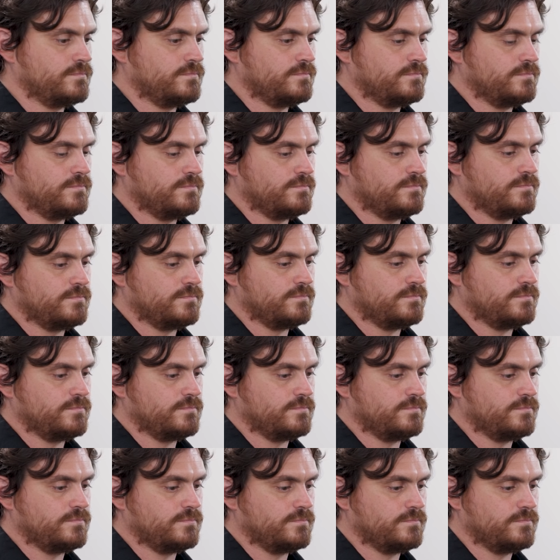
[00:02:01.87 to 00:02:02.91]

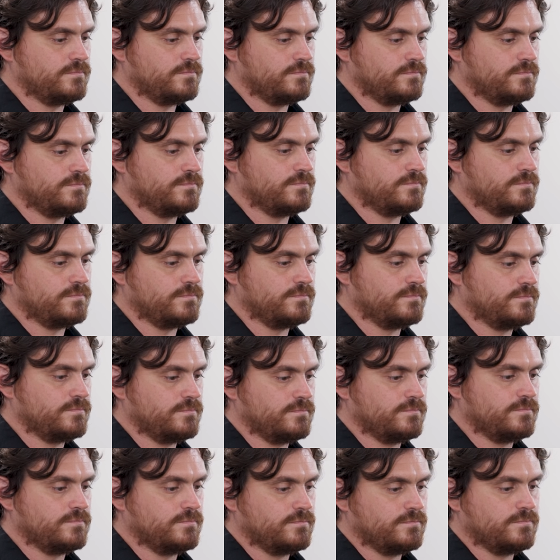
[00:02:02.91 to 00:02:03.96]

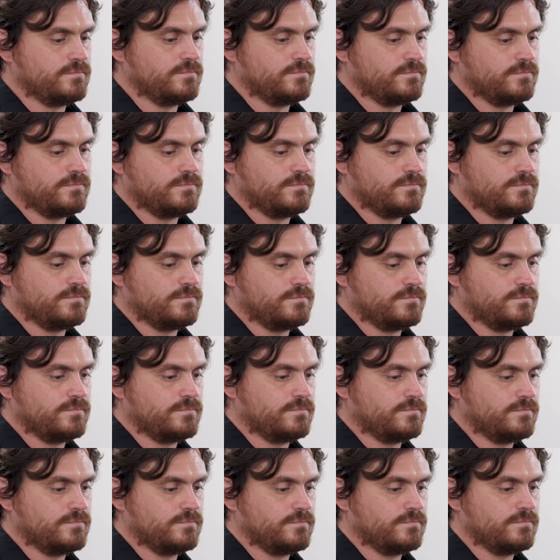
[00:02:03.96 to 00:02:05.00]

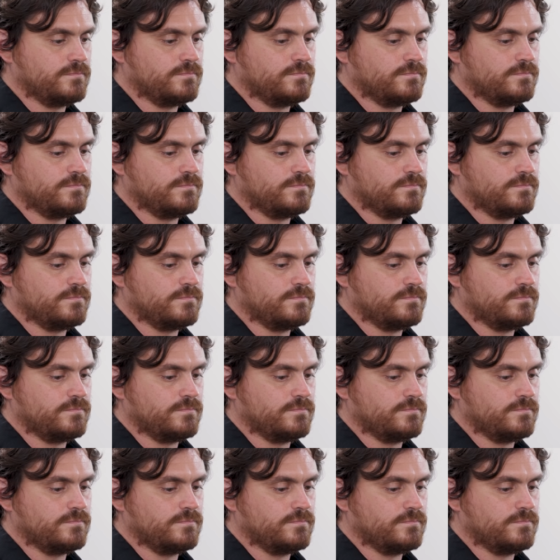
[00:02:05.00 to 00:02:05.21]
(silent)